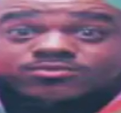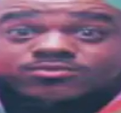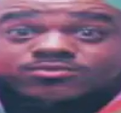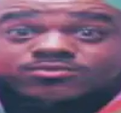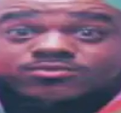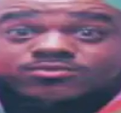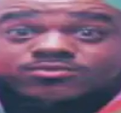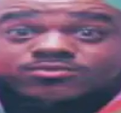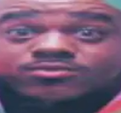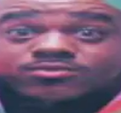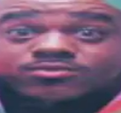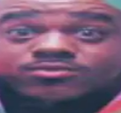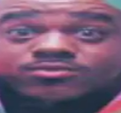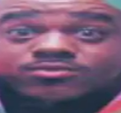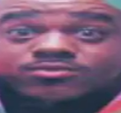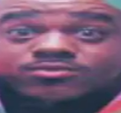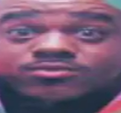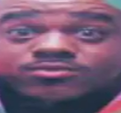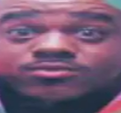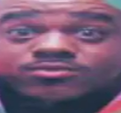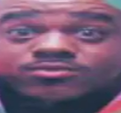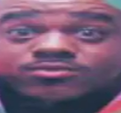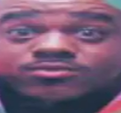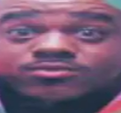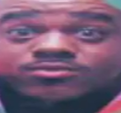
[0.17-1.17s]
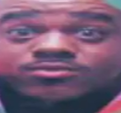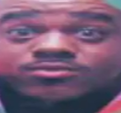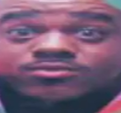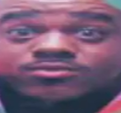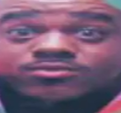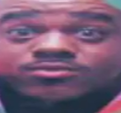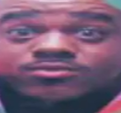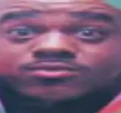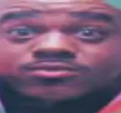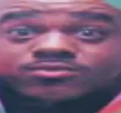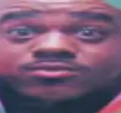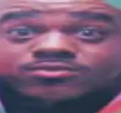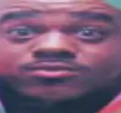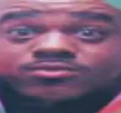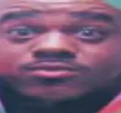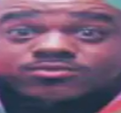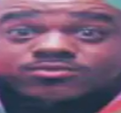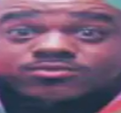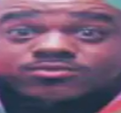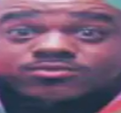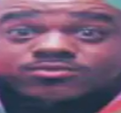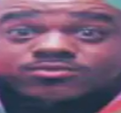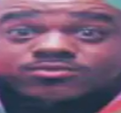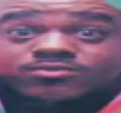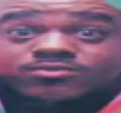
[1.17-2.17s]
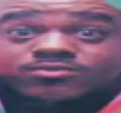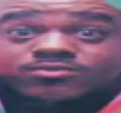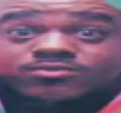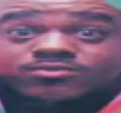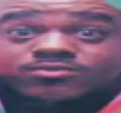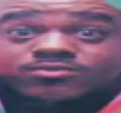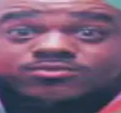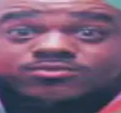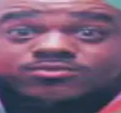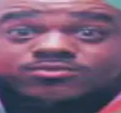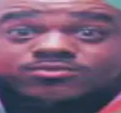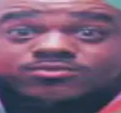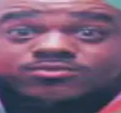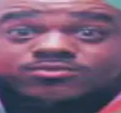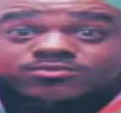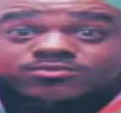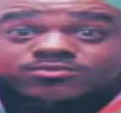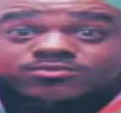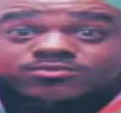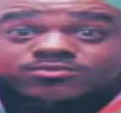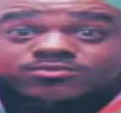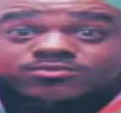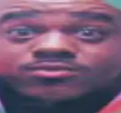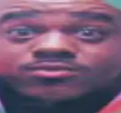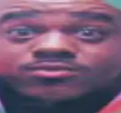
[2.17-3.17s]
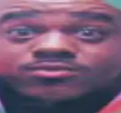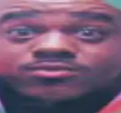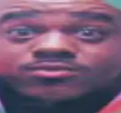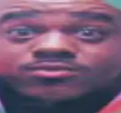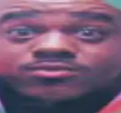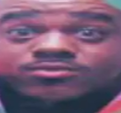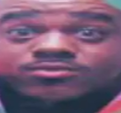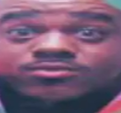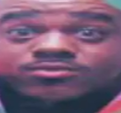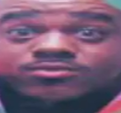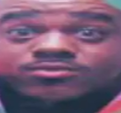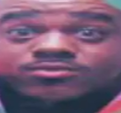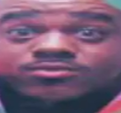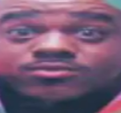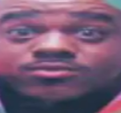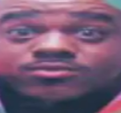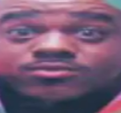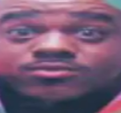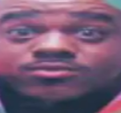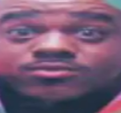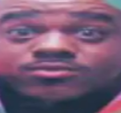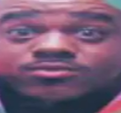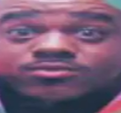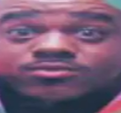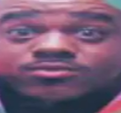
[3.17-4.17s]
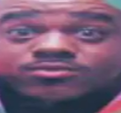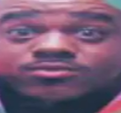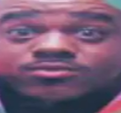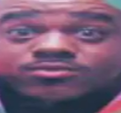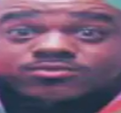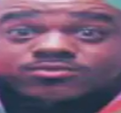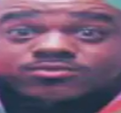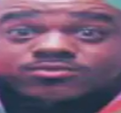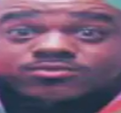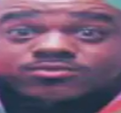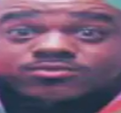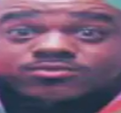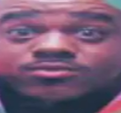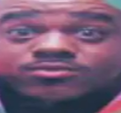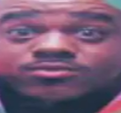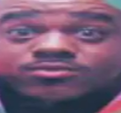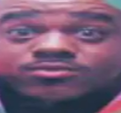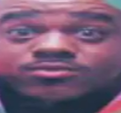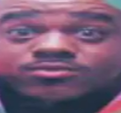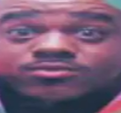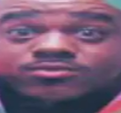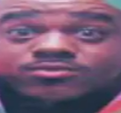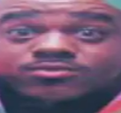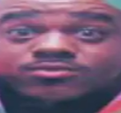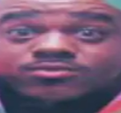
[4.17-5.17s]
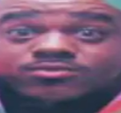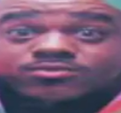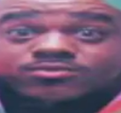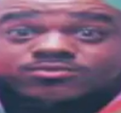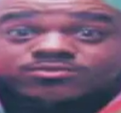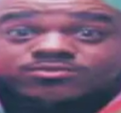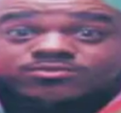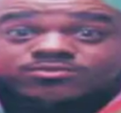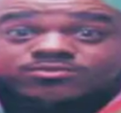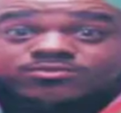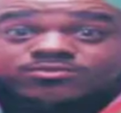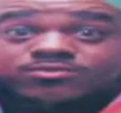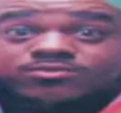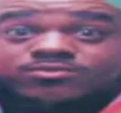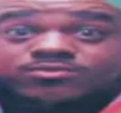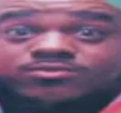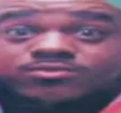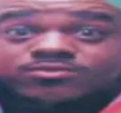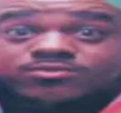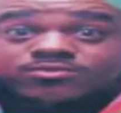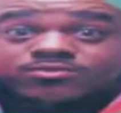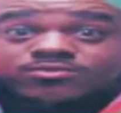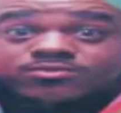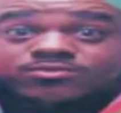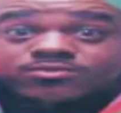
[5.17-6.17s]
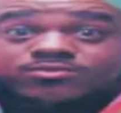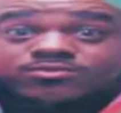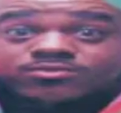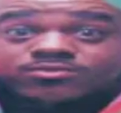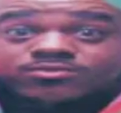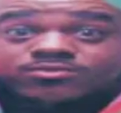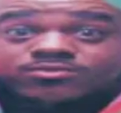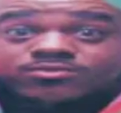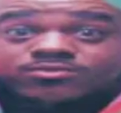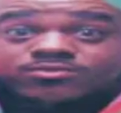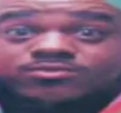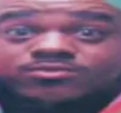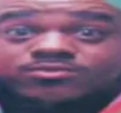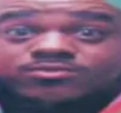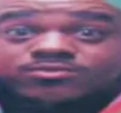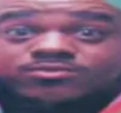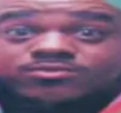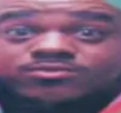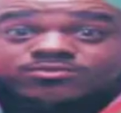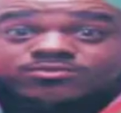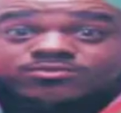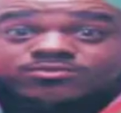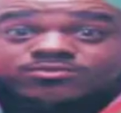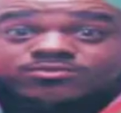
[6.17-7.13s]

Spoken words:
The face doesn't move, so there is nothing to read.